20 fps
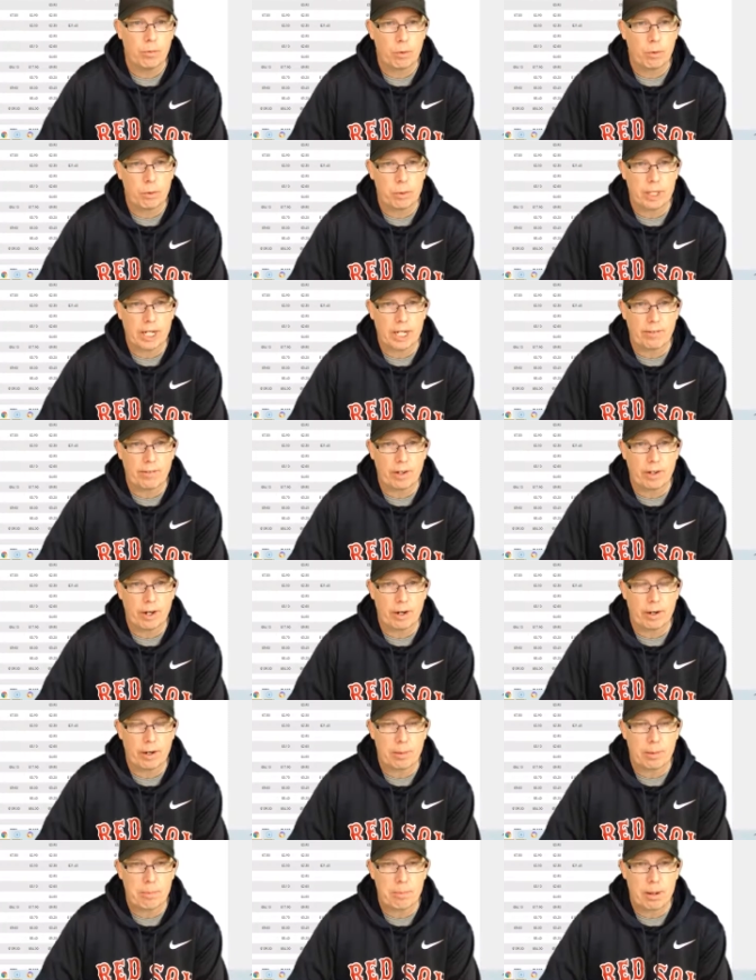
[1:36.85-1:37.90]
when we give out
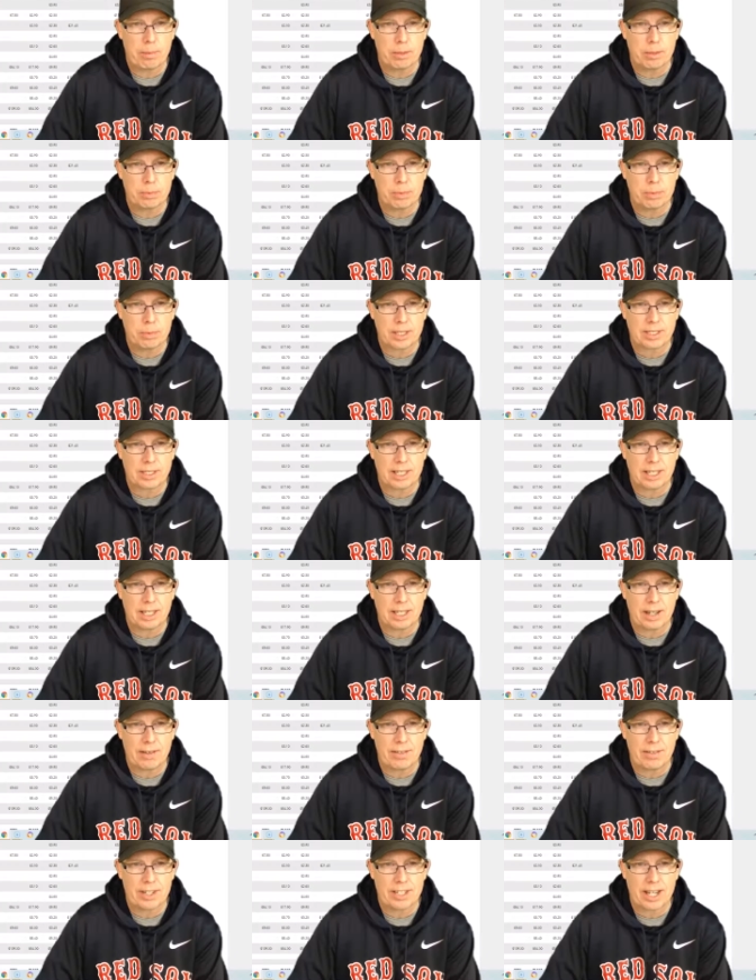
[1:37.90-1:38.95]
our uh, members' picks
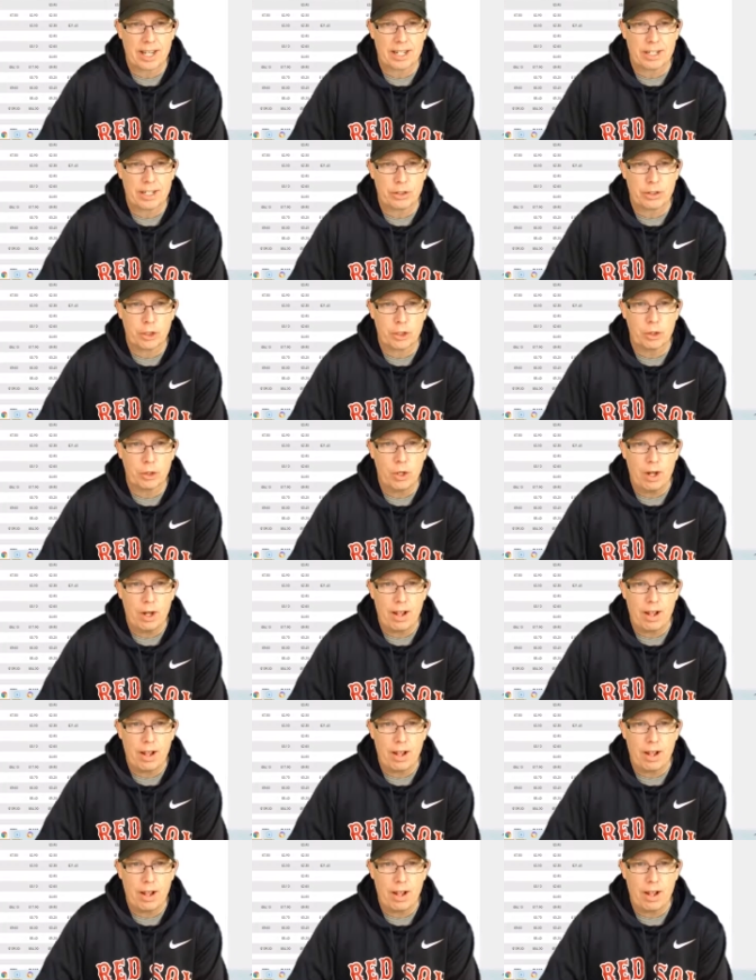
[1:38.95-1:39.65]
11, 10, and 2,